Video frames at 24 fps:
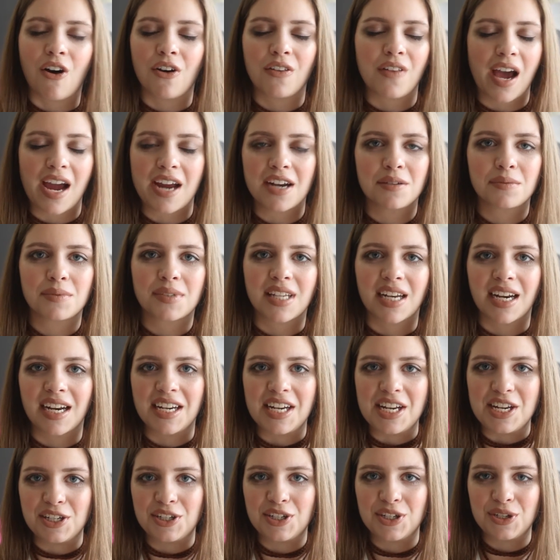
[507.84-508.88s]
all the items that I
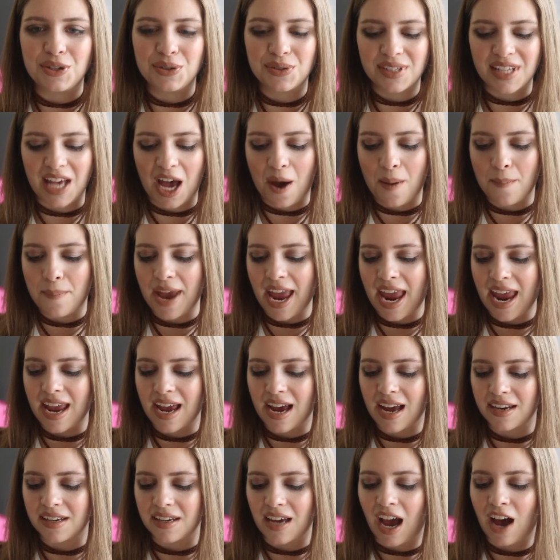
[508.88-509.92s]
need to use up
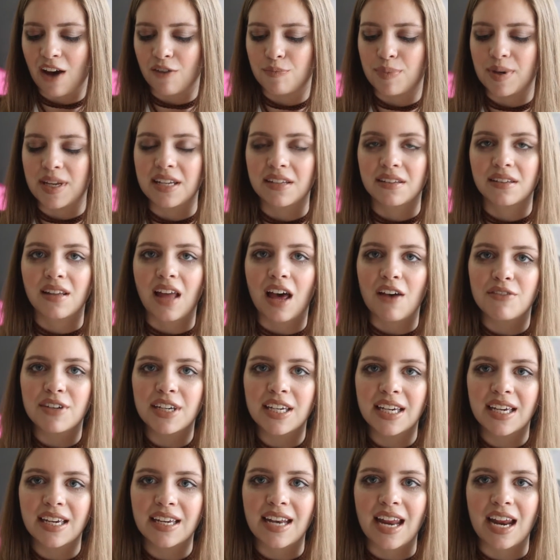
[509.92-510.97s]
and have been
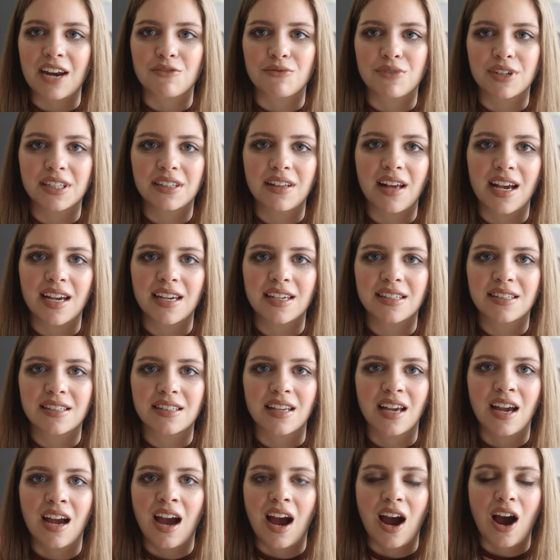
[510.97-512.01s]
loving it and
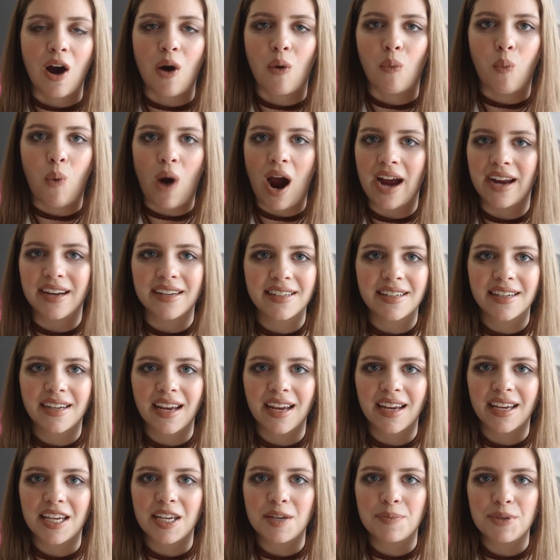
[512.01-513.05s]
realize why didn't
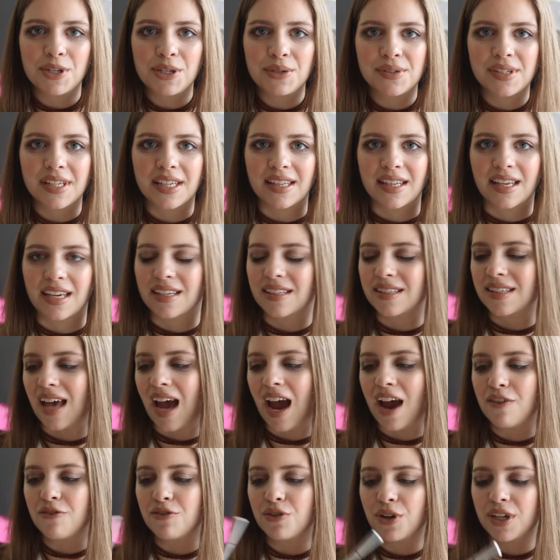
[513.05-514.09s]
I keep using this?
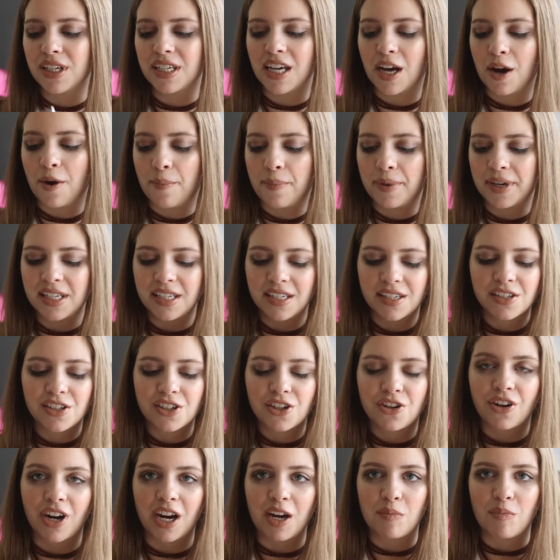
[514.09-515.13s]
I have no idea, but it is
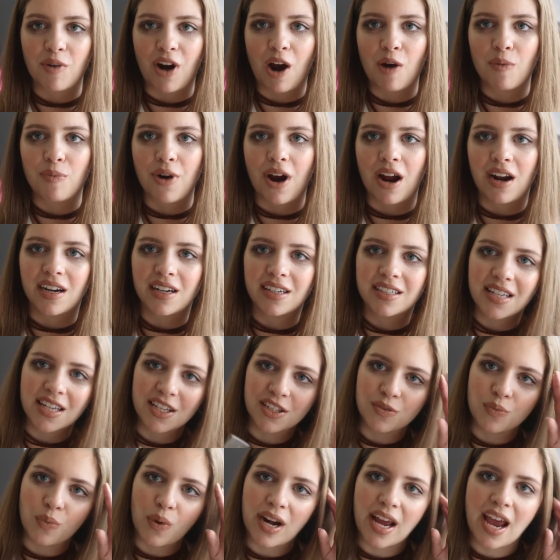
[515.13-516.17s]
a great brow product.
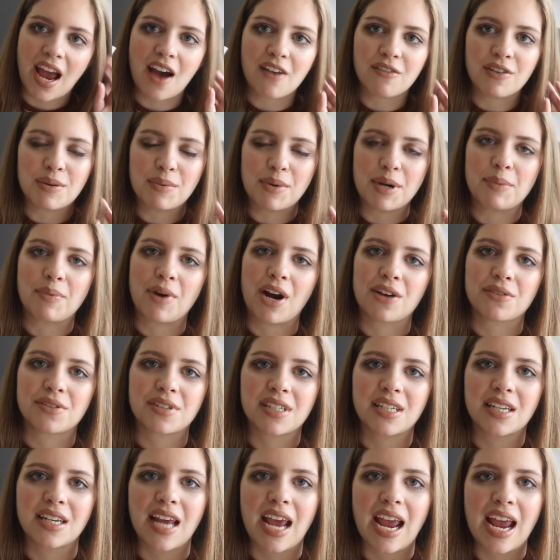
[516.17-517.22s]
It's what I have on my
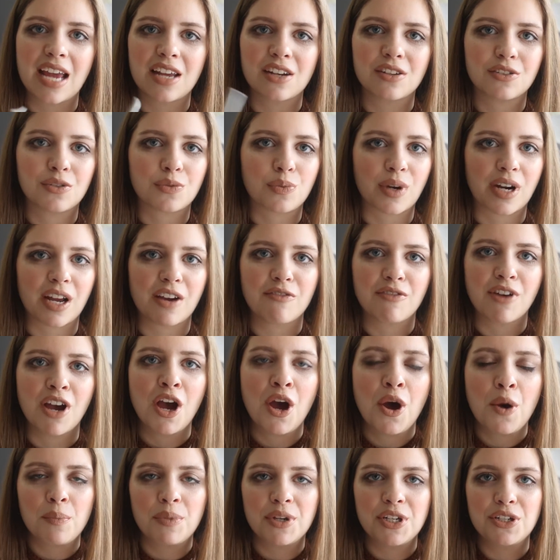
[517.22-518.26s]
brows today and it's what I've
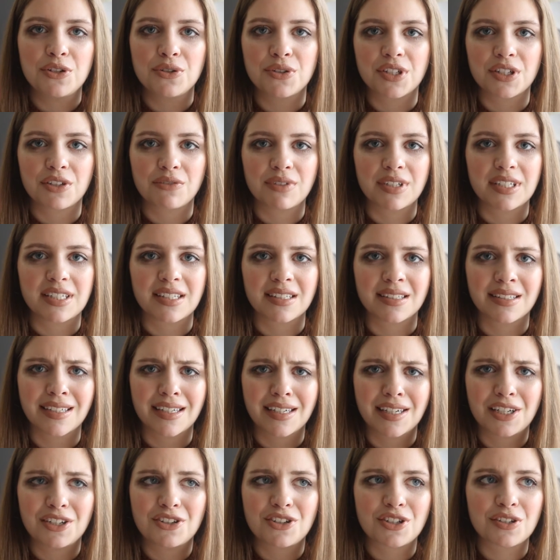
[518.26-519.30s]
been using
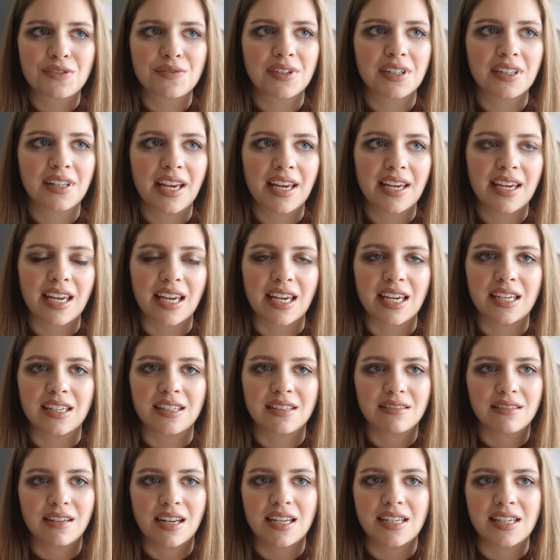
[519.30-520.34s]
recently and I just feel like
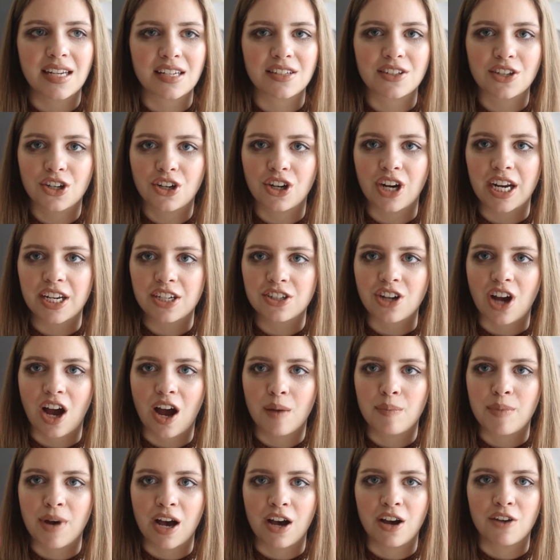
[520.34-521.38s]
it, it does a great
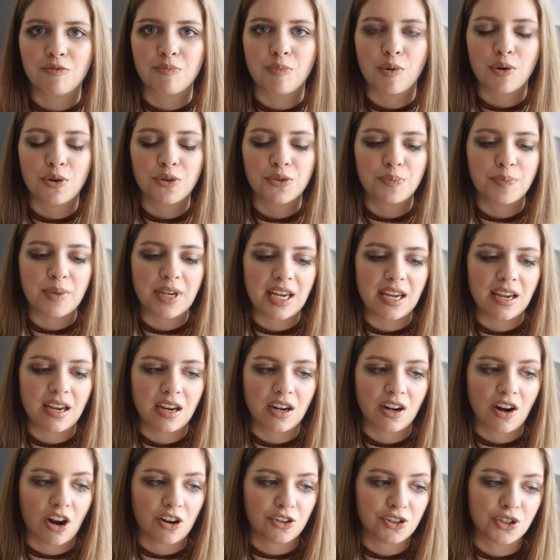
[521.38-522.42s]
job of both
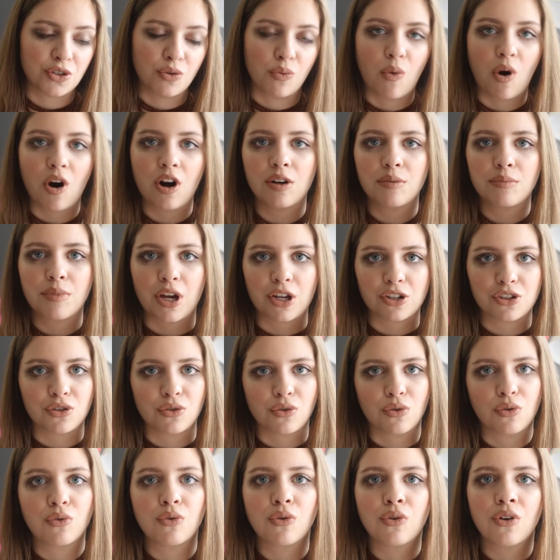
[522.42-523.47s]
being not too warm, not
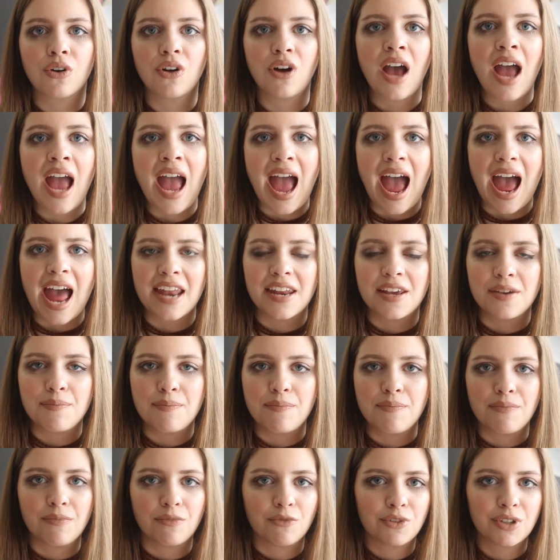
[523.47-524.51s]
too cool, and
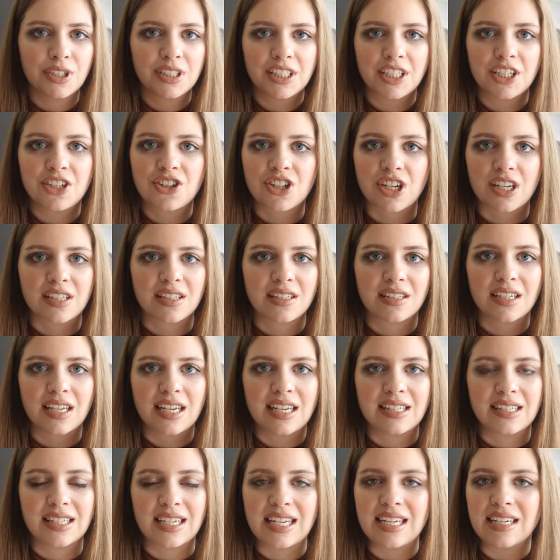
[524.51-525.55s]
it really just
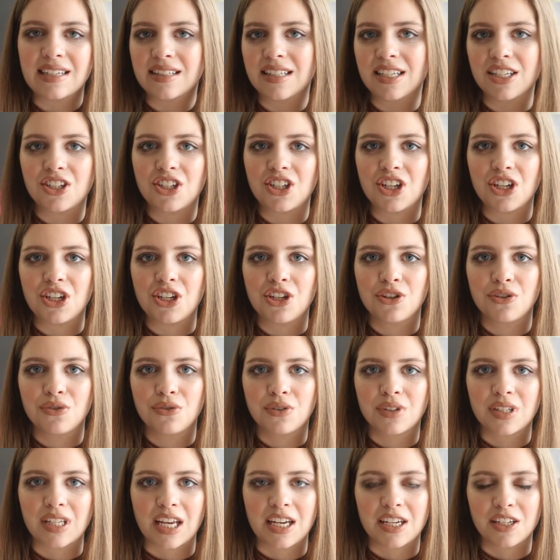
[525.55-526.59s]
is easy to
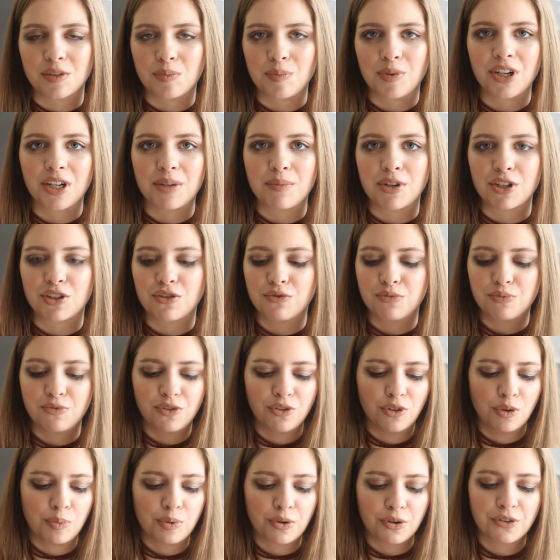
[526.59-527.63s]
use and is pretty much
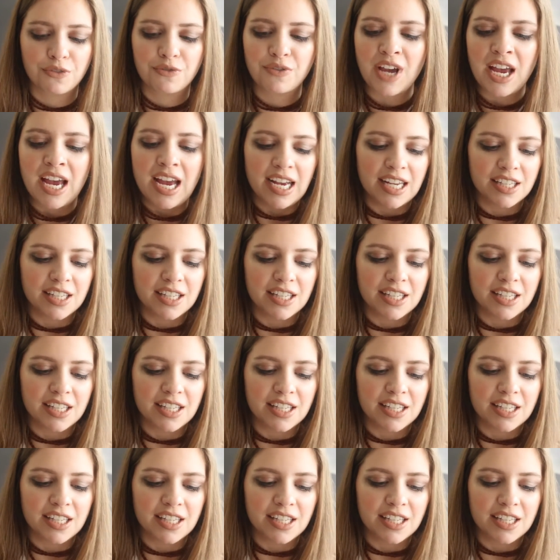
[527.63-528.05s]
foolproof.